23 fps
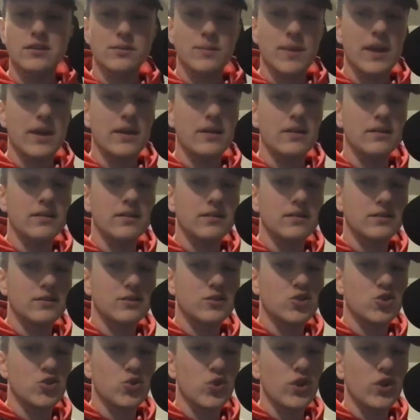man. It's
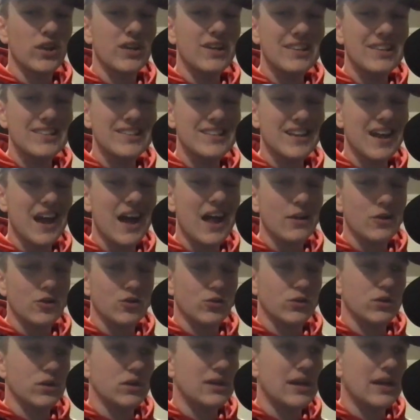trillions of dollars
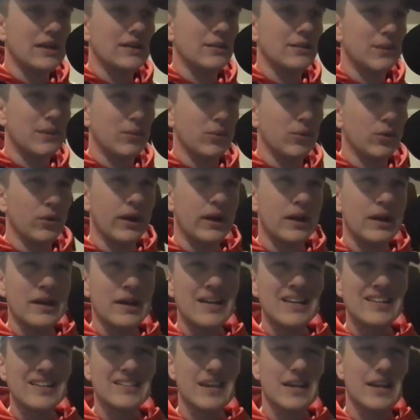worth of debt that people are in
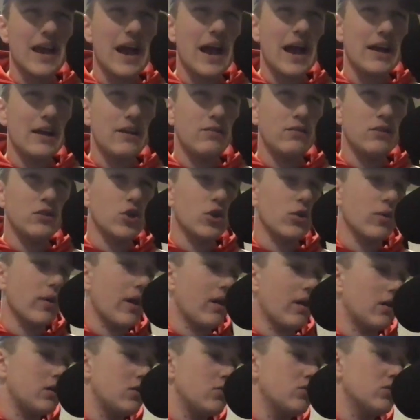to not even turn
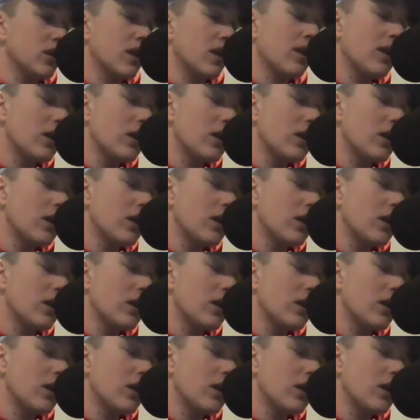around and use it.